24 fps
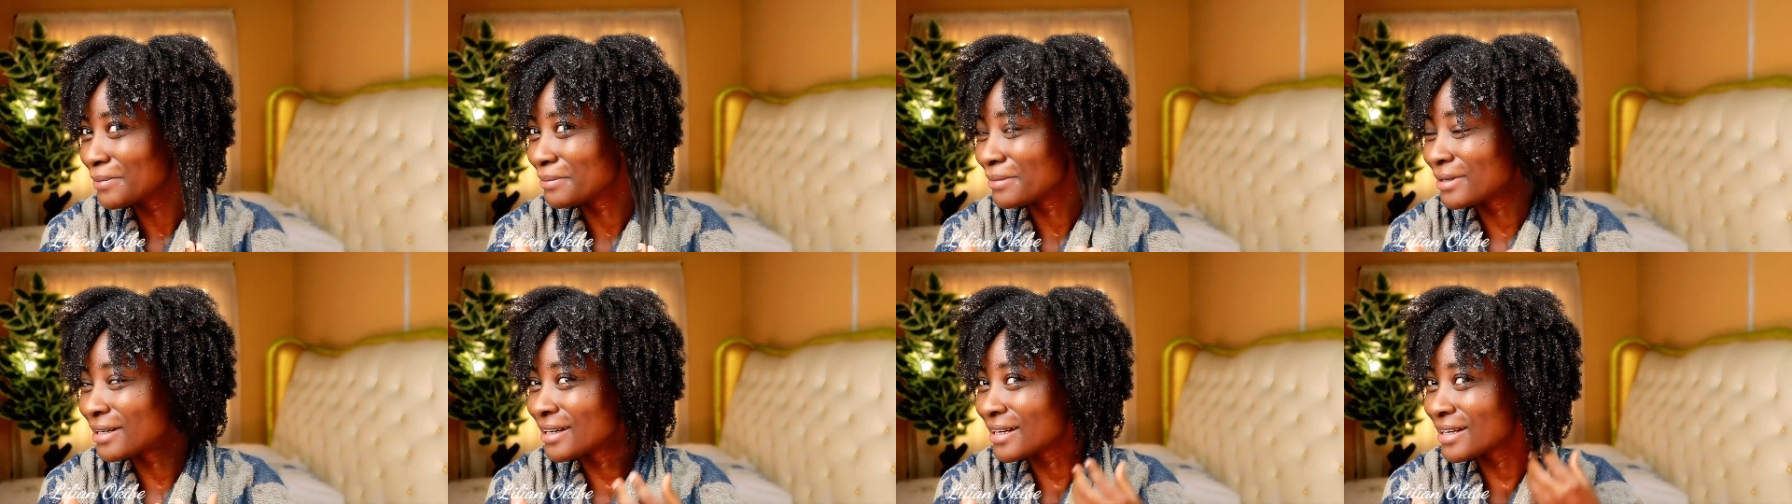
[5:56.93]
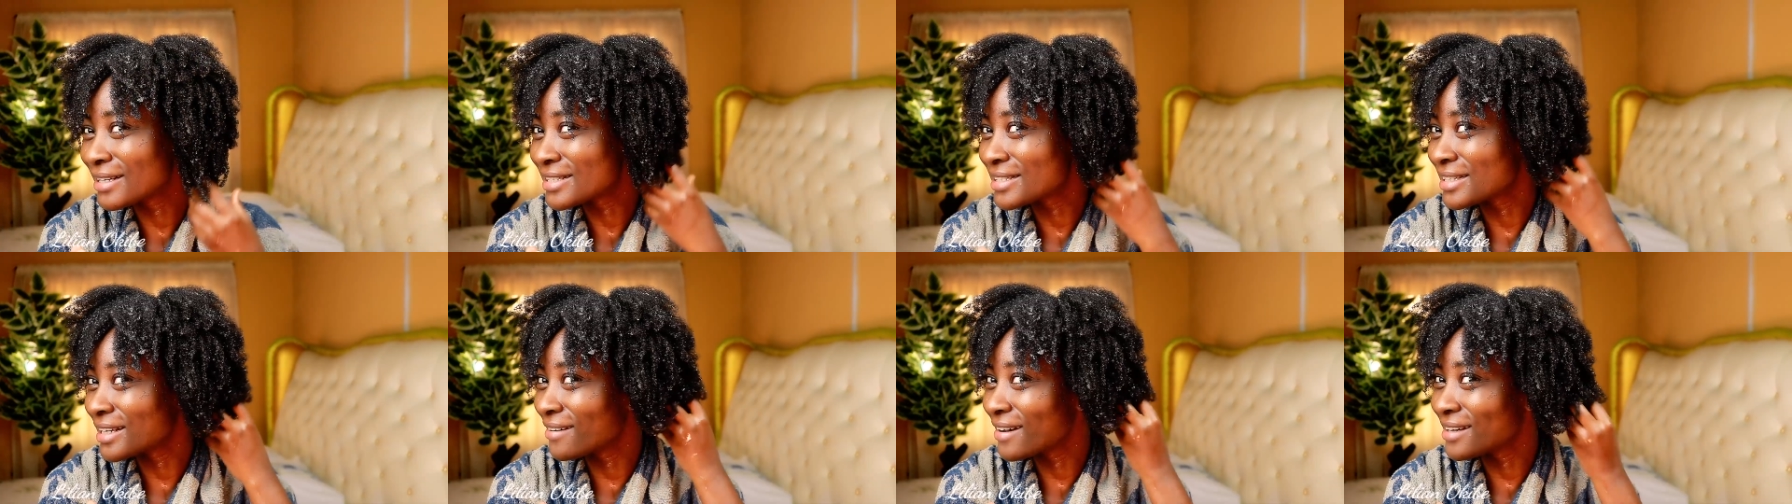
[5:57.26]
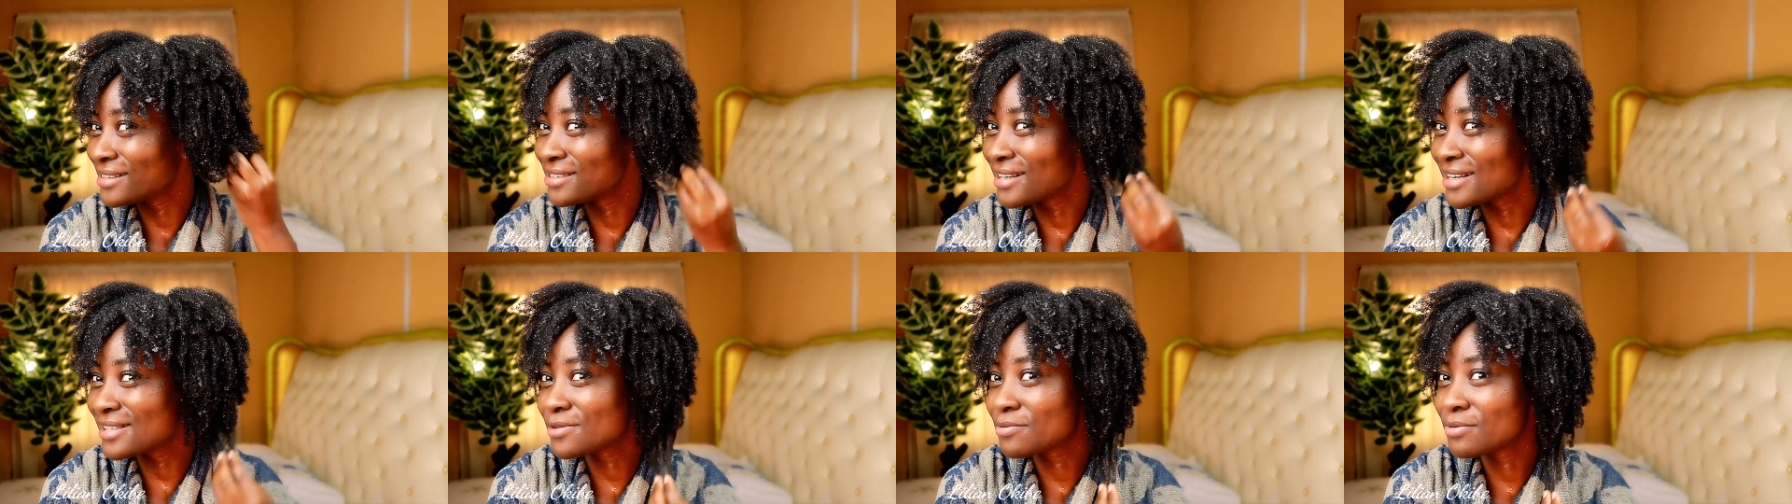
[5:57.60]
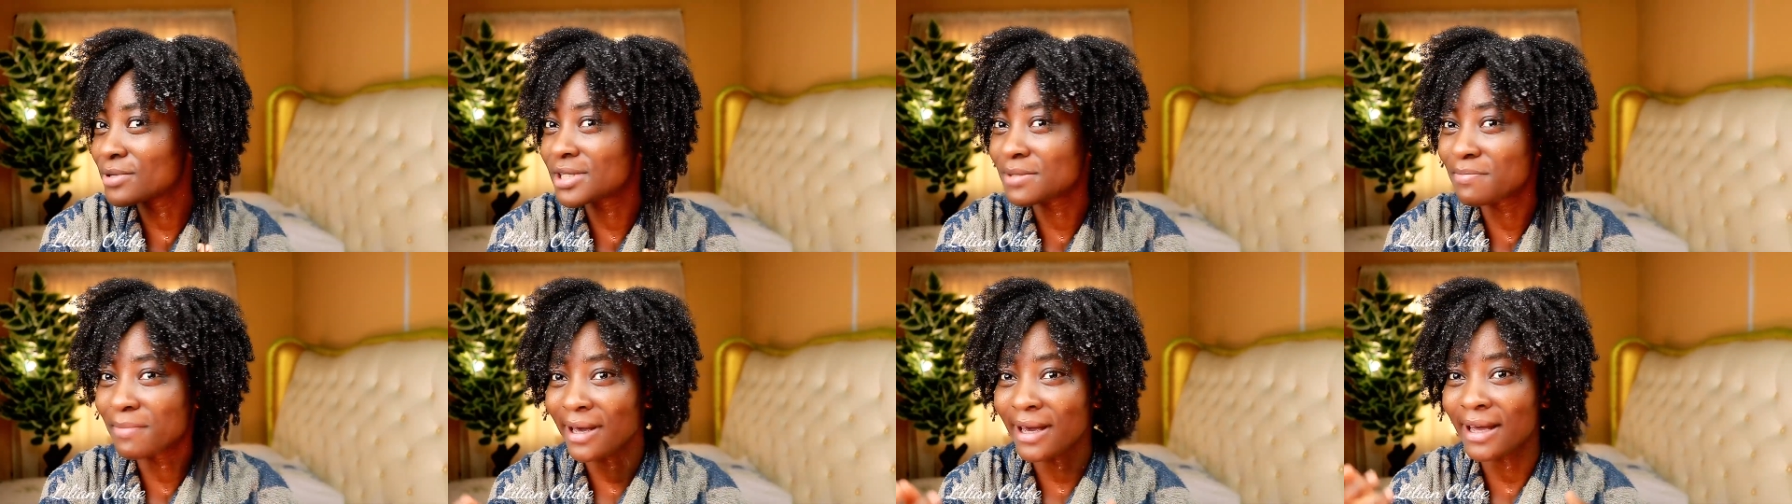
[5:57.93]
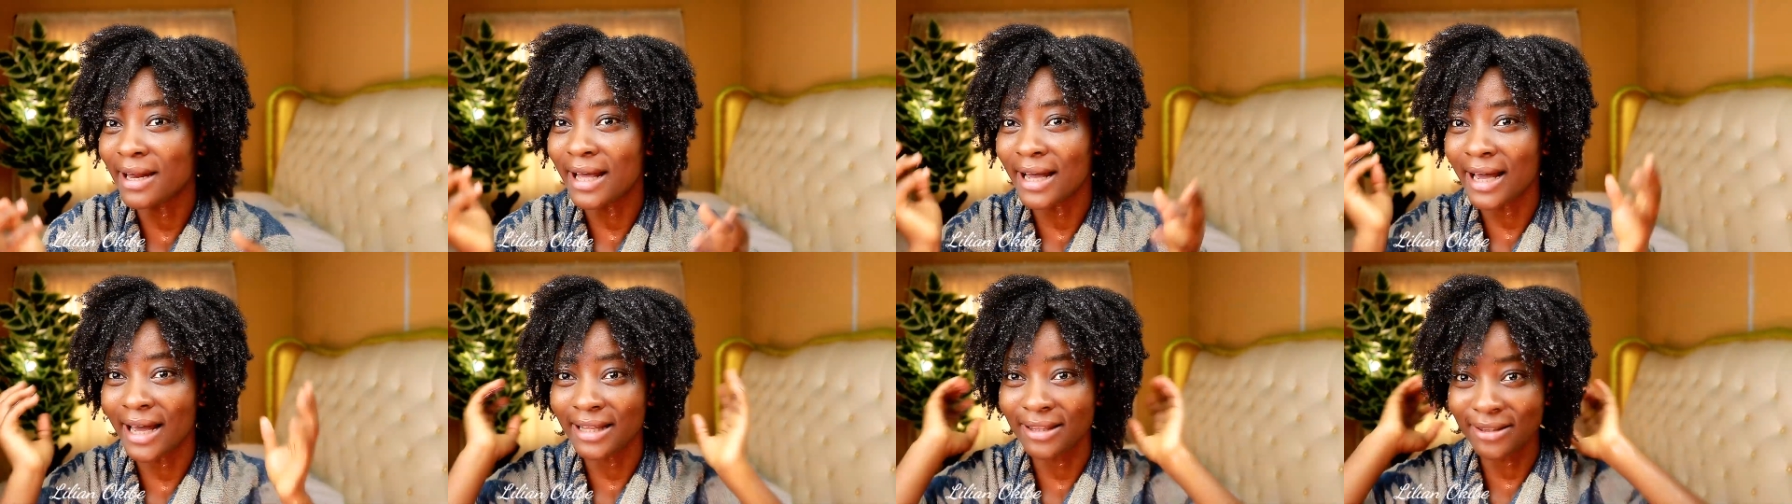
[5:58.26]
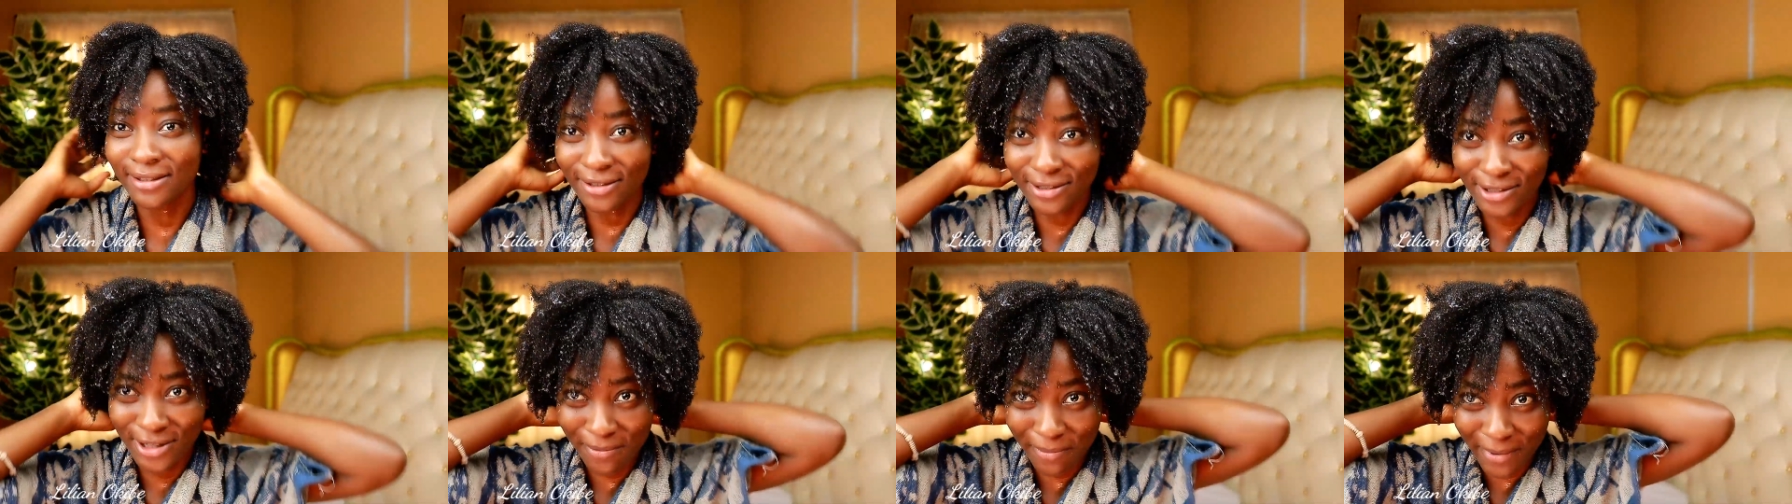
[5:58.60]
because now I just rinsed my hair. Like, I
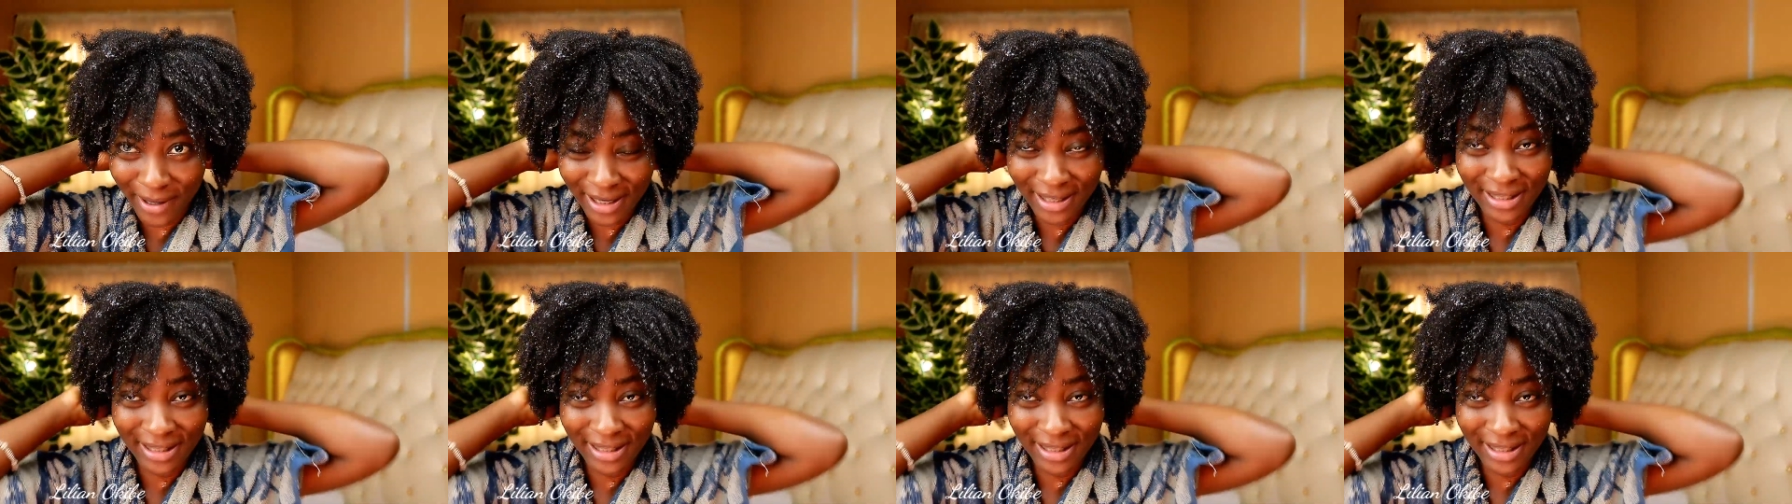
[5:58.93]
did not shape